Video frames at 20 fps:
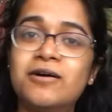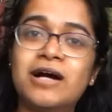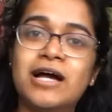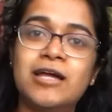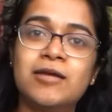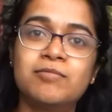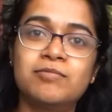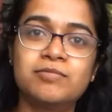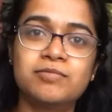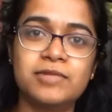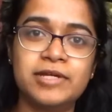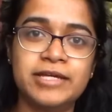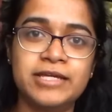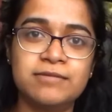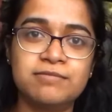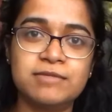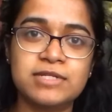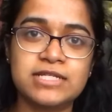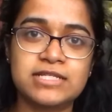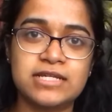I
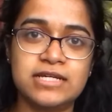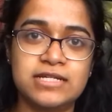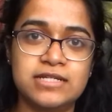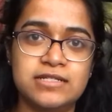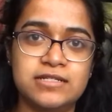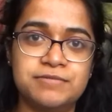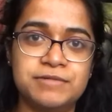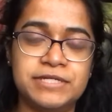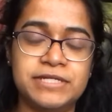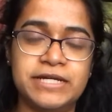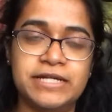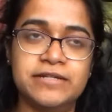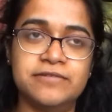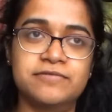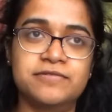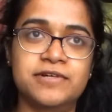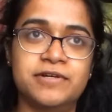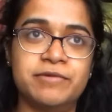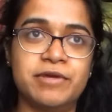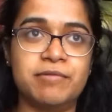am excited to be kind
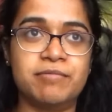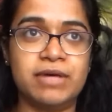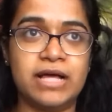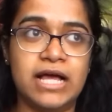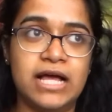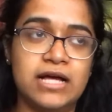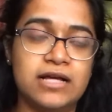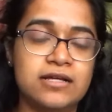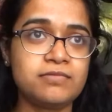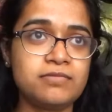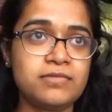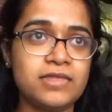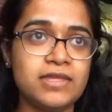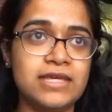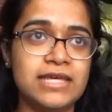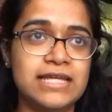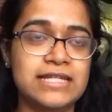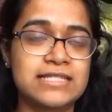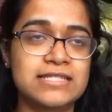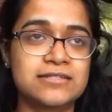of coming back.
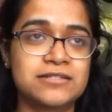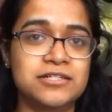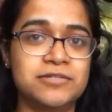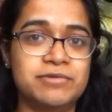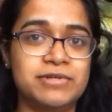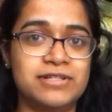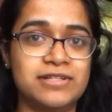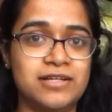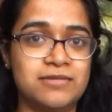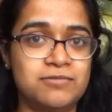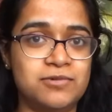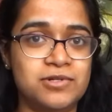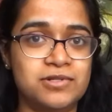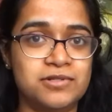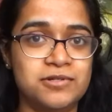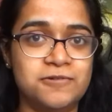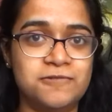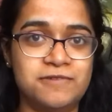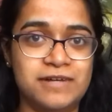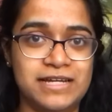It's gonna be a lot more
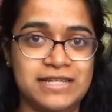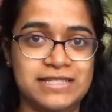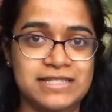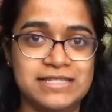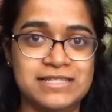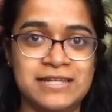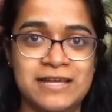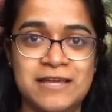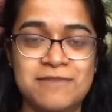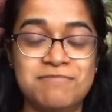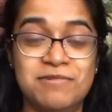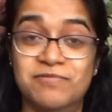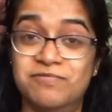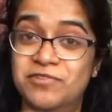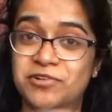lo-fi this time. I'm